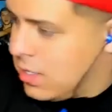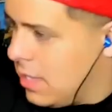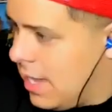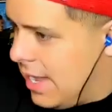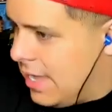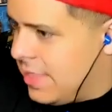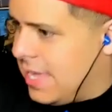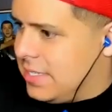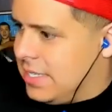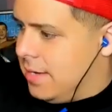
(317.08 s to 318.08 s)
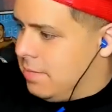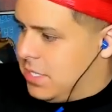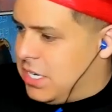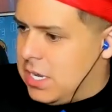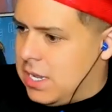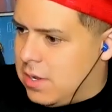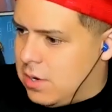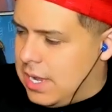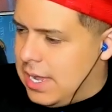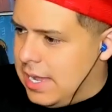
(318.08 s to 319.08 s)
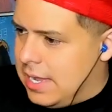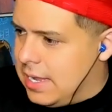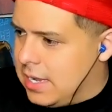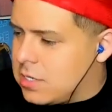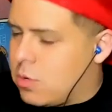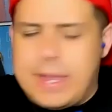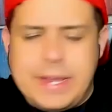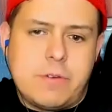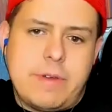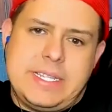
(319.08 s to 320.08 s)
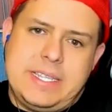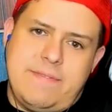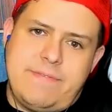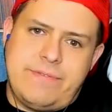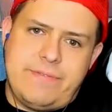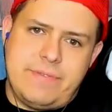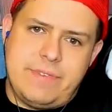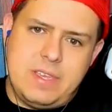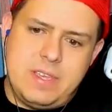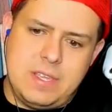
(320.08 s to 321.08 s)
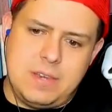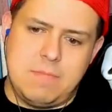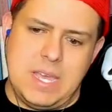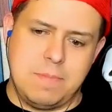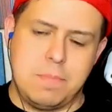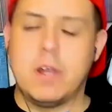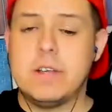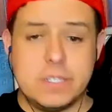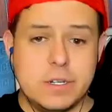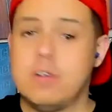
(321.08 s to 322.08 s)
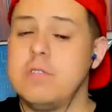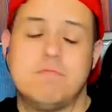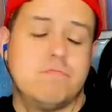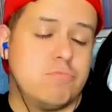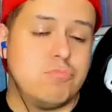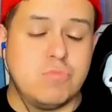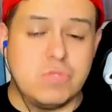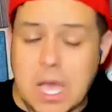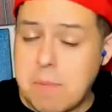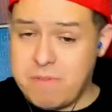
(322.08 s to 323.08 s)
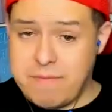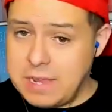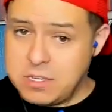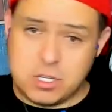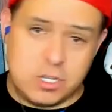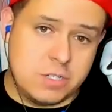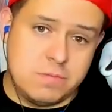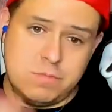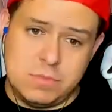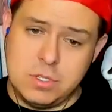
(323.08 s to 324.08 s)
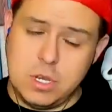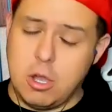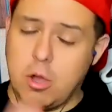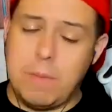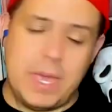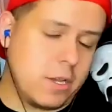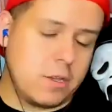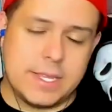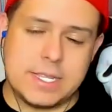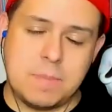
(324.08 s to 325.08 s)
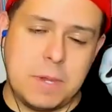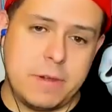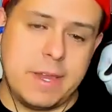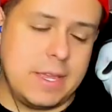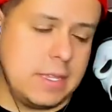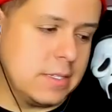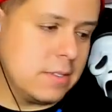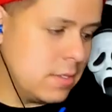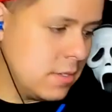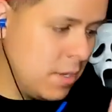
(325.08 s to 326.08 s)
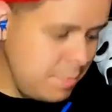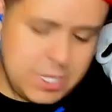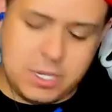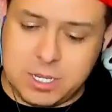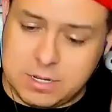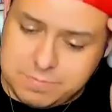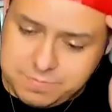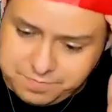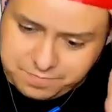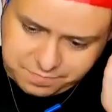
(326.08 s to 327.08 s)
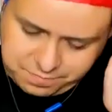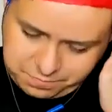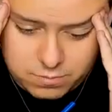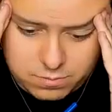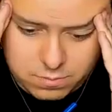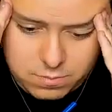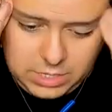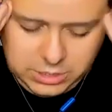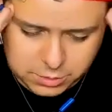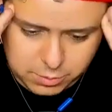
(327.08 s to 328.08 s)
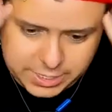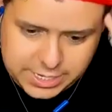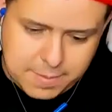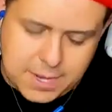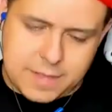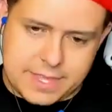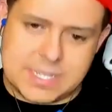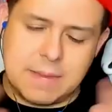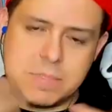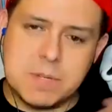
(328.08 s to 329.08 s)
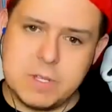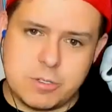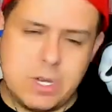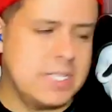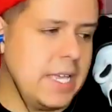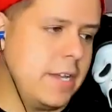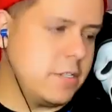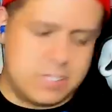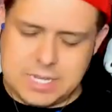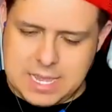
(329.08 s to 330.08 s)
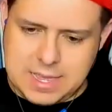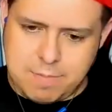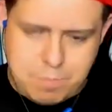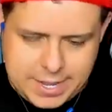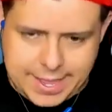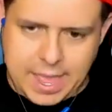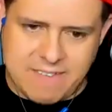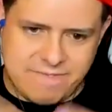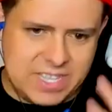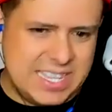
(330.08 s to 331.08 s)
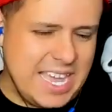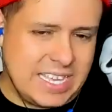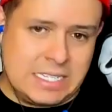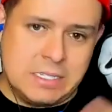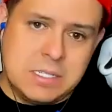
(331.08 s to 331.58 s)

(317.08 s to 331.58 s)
Yeah, that seemed quite aggressive. In my personal, not professional, no medical experience opinion. Just working about all that time to build trust, I understand, but I feel like